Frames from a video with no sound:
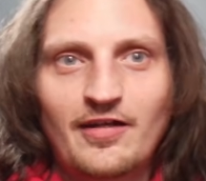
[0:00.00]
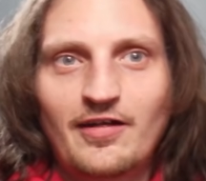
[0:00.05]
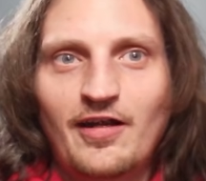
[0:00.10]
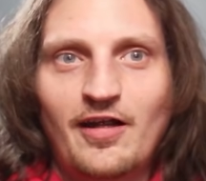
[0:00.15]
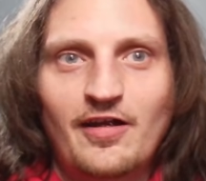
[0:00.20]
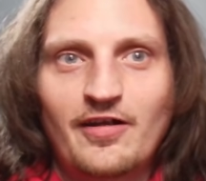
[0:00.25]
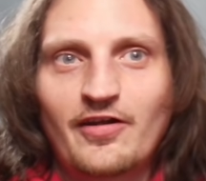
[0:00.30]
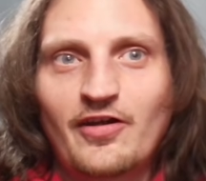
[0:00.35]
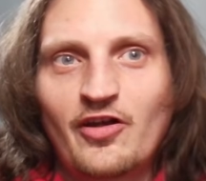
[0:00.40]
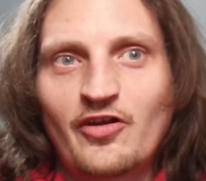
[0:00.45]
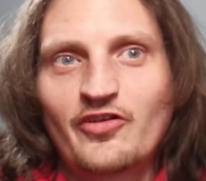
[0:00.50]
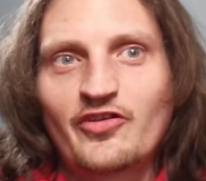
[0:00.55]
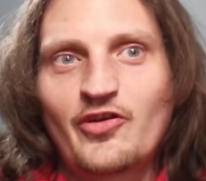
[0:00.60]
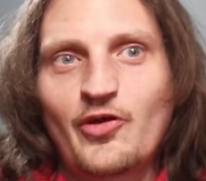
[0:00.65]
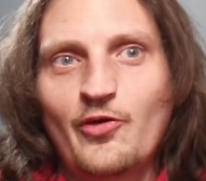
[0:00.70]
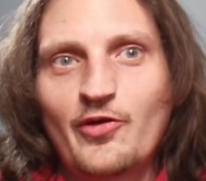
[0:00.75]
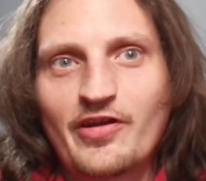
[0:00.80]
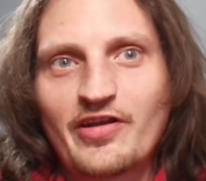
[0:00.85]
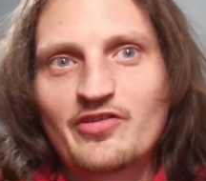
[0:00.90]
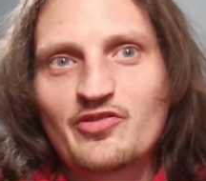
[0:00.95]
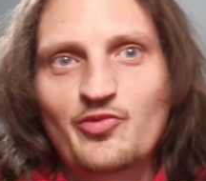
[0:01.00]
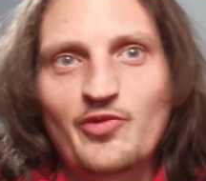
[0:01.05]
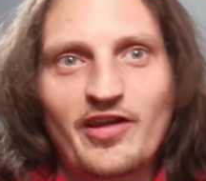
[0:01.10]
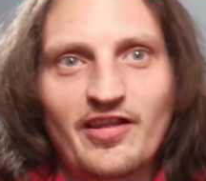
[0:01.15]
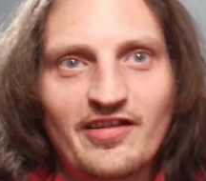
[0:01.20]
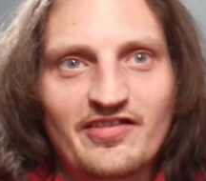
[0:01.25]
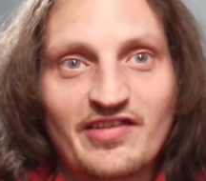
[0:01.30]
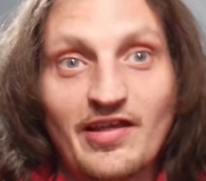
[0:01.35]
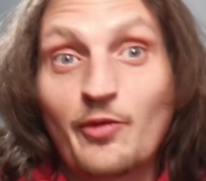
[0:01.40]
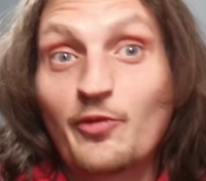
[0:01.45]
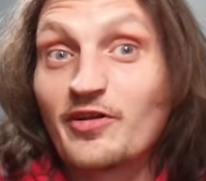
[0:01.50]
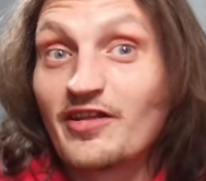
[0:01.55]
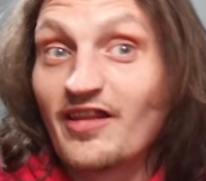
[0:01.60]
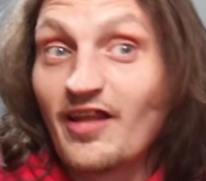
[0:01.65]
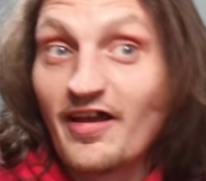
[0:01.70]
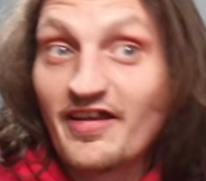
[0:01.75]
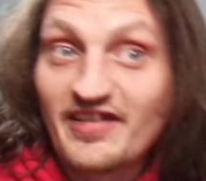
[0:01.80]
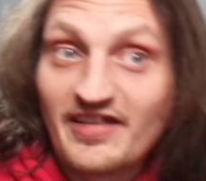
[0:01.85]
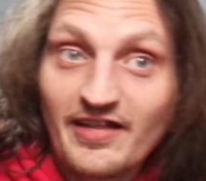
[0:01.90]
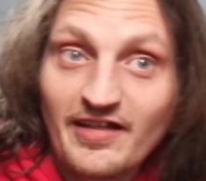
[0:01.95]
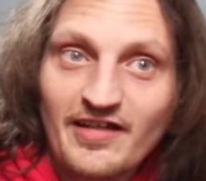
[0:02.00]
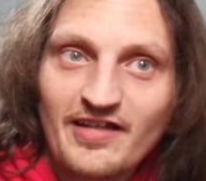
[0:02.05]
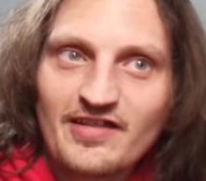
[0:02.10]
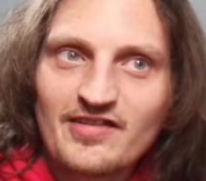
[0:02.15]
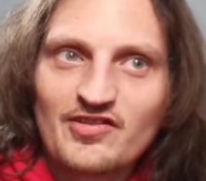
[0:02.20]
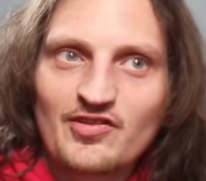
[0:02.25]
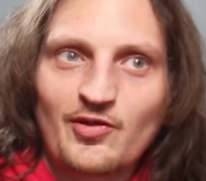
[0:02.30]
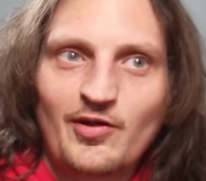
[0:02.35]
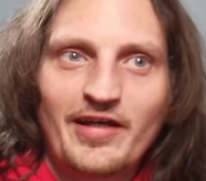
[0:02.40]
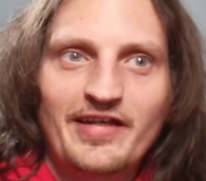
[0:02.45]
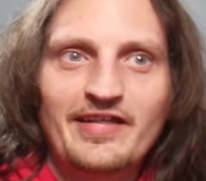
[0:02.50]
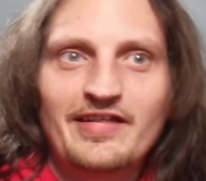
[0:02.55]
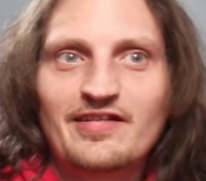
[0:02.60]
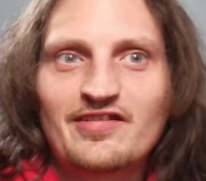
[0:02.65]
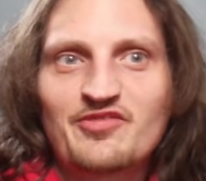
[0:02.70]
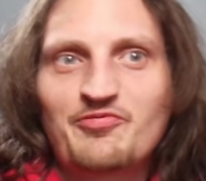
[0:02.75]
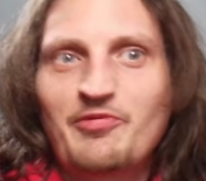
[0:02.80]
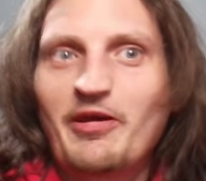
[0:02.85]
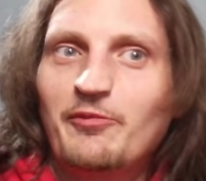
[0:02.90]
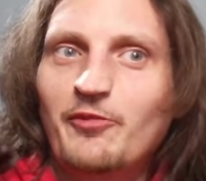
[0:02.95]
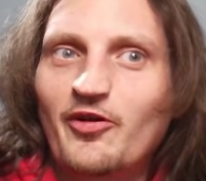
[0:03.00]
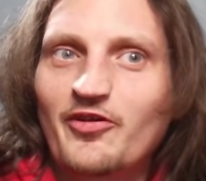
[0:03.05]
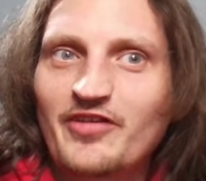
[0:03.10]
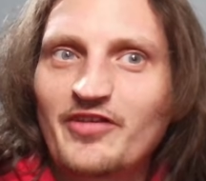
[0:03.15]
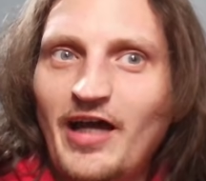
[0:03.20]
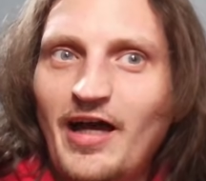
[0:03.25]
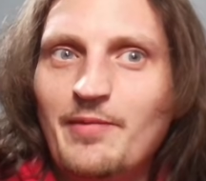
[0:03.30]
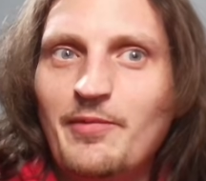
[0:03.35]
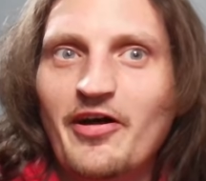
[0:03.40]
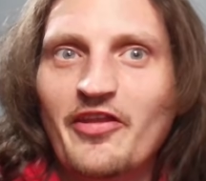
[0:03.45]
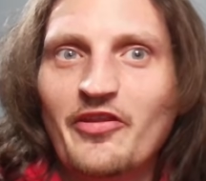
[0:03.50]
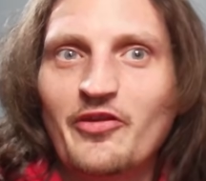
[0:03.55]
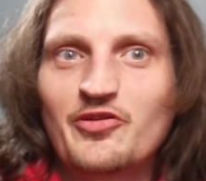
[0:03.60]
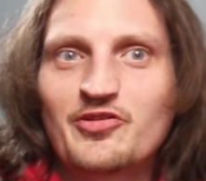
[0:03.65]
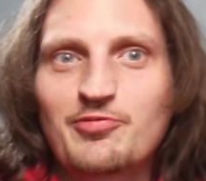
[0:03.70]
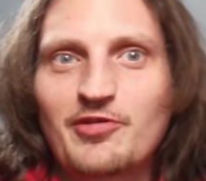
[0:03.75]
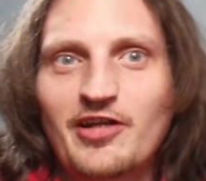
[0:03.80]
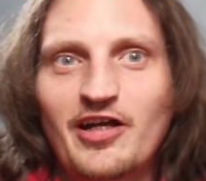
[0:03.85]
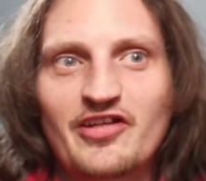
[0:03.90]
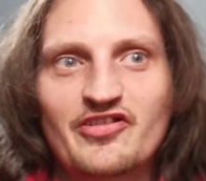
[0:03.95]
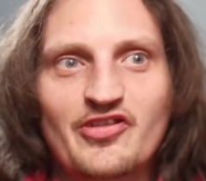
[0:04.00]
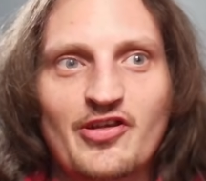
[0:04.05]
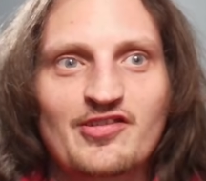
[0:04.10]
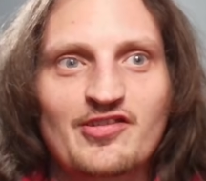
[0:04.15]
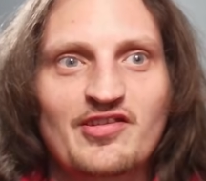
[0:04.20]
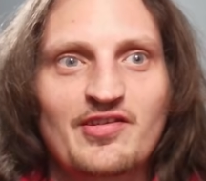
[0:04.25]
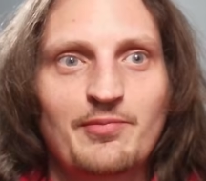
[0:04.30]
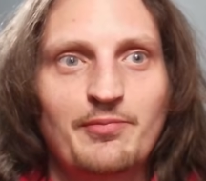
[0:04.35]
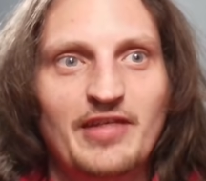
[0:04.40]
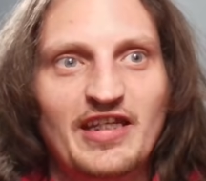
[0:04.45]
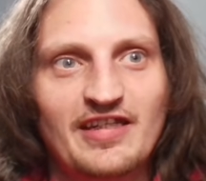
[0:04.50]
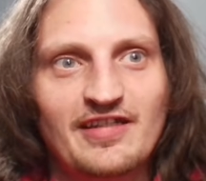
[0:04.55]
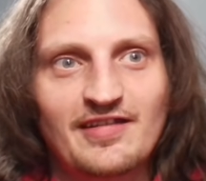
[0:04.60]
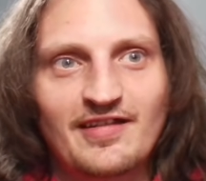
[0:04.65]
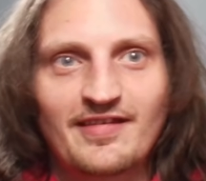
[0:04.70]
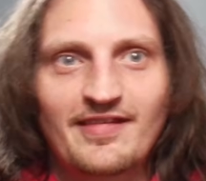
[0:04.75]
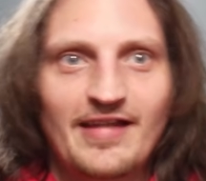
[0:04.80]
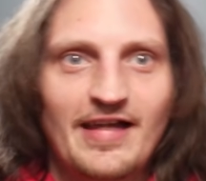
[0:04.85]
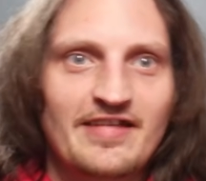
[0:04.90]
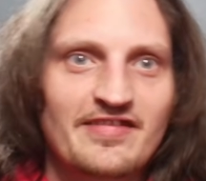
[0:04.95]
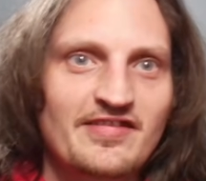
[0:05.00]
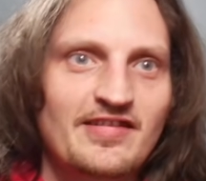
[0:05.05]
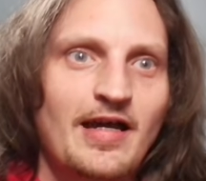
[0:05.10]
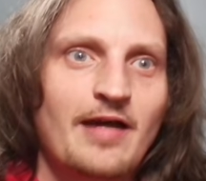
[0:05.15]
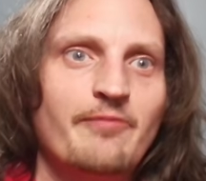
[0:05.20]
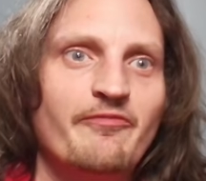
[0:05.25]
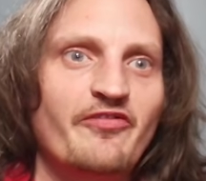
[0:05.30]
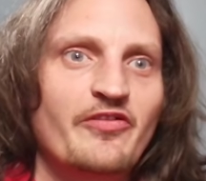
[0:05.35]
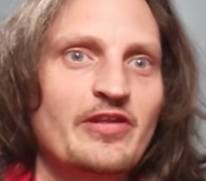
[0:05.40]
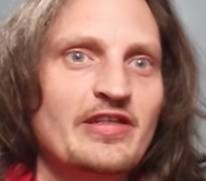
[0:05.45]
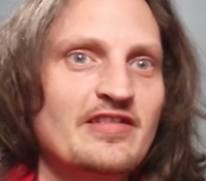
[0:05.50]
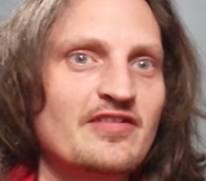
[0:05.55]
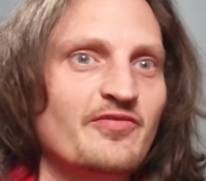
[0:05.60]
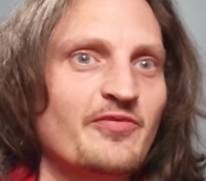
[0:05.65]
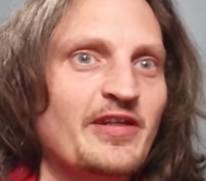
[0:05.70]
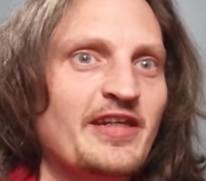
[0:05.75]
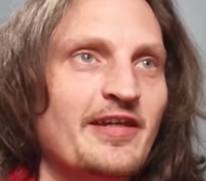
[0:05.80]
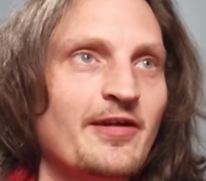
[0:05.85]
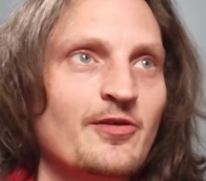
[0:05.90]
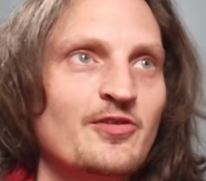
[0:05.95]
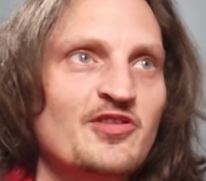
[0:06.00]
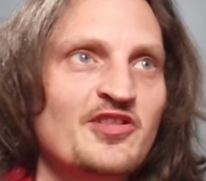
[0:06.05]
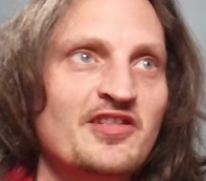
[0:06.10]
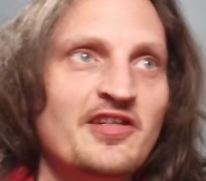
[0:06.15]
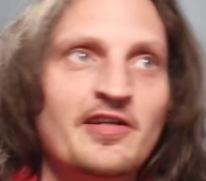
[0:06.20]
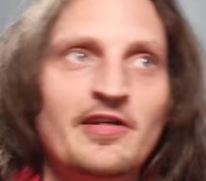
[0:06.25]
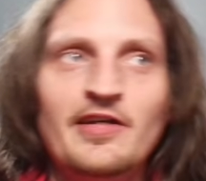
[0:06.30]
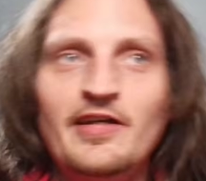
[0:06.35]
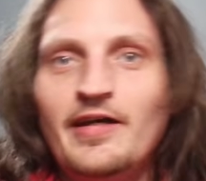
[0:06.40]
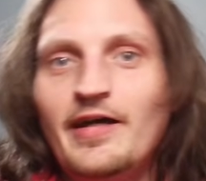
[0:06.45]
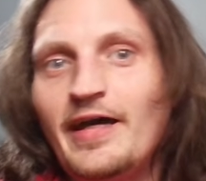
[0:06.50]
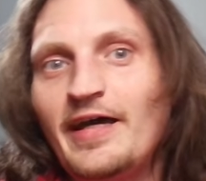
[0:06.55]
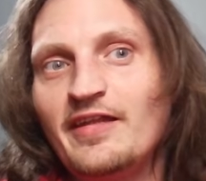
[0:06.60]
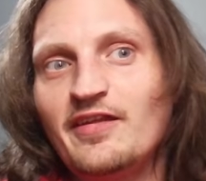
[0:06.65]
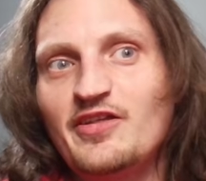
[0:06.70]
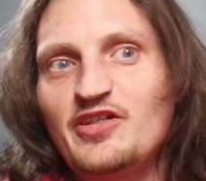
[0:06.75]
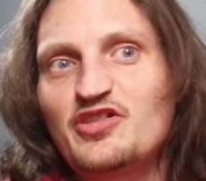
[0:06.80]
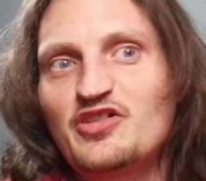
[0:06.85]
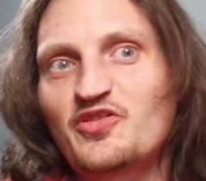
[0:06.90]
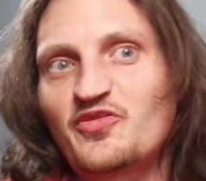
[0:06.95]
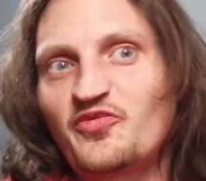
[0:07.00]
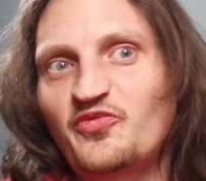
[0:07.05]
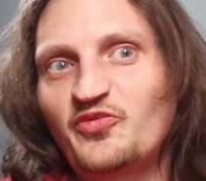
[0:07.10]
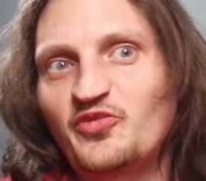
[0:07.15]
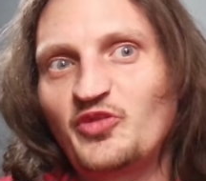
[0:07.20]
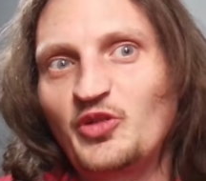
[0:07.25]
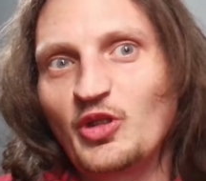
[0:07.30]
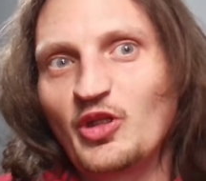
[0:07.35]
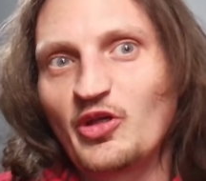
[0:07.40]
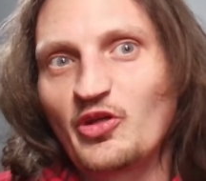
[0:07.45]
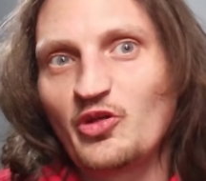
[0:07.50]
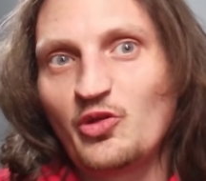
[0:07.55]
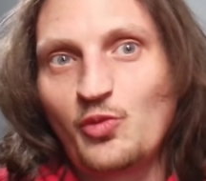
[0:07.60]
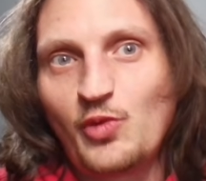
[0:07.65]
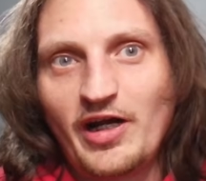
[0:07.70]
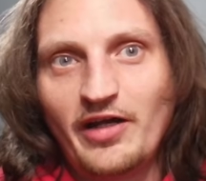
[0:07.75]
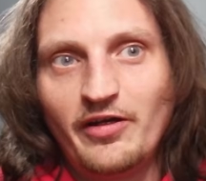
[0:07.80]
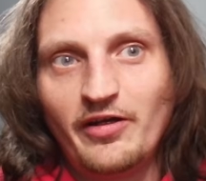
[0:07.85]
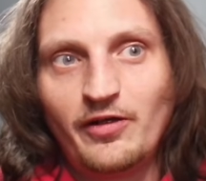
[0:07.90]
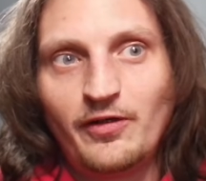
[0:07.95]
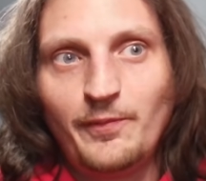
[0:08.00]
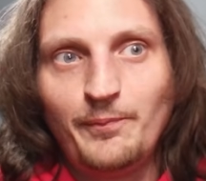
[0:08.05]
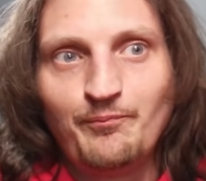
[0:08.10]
aren't going as well as I would like, so I need to spend more time on those projects, meaning less time for these videos, at least for a little while.